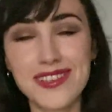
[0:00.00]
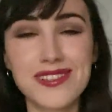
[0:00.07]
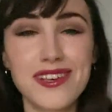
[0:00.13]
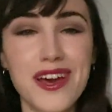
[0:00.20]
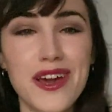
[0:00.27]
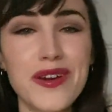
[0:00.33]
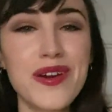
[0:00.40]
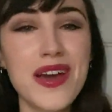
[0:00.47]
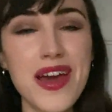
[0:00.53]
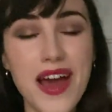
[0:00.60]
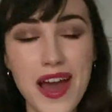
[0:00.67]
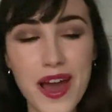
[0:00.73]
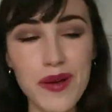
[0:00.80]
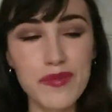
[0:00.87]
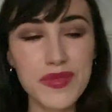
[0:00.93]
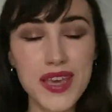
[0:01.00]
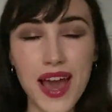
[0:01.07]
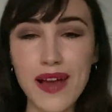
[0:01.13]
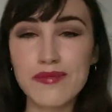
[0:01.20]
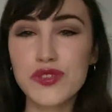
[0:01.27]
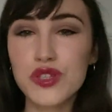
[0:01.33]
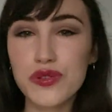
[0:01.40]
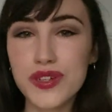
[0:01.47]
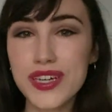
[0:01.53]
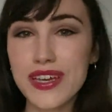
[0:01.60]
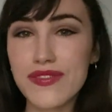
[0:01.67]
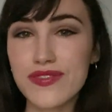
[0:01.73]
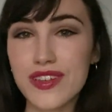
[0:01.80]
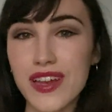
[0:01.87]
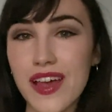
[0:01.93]
So yeah, sorry
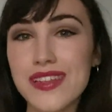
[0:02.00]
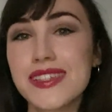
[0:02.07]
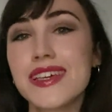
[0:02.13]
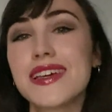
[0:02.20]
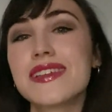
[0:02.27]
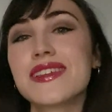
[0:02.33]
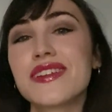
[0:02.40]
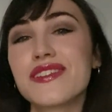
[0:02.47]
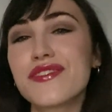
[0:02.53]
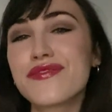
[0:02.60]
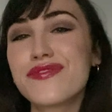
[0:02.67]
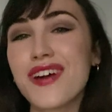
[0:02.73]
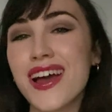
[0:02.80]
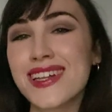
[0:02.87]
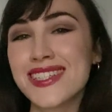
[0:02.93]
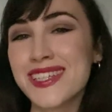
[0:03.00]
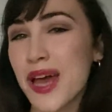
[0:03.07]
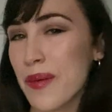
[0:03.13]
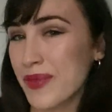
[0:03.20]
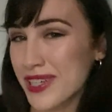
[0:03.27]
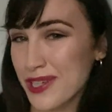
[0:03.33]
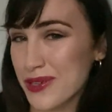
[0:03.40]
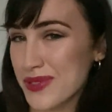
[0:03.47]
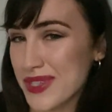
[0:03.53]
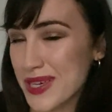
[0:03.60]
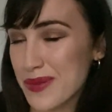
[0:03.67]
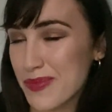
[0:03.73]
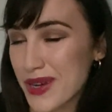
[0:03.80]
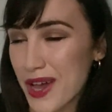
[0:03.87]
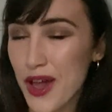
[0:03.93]
if the lighting isn't
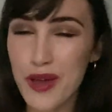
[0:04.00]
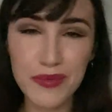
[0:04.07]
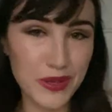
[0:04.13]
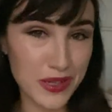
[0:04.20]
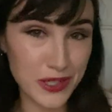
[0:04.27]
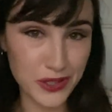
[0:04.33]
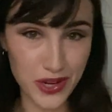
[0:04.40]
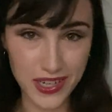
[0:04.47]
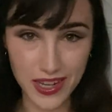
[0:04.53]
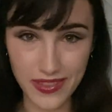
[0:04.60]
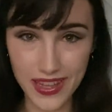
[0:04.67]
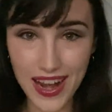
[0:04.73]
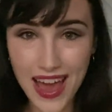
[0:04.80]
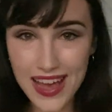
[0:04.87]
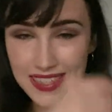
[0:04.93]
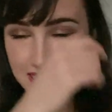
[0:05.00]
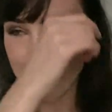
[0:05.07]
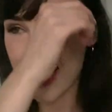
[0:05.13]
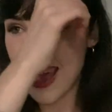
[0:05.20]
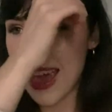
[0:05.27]
fan-tabby-doozy, but I hope you enjoy nonetheless.